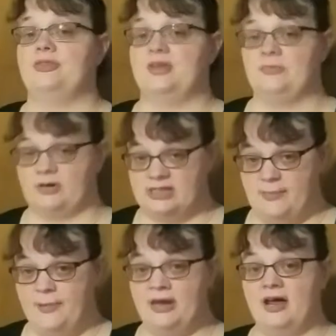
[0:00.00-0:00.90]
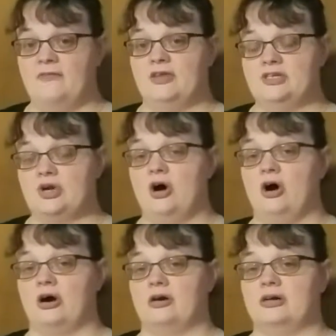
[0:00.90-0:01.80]
the recipient of this
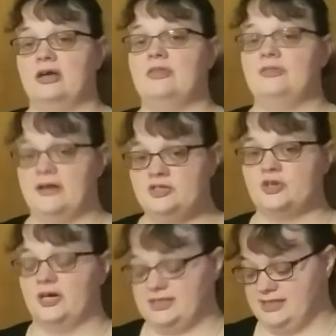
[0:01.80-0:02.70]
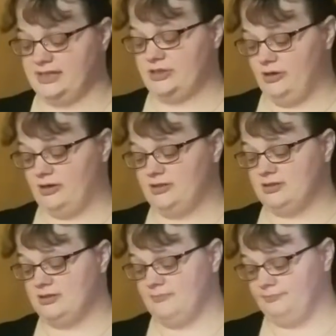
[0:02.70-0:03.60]
card then draws 6 cards.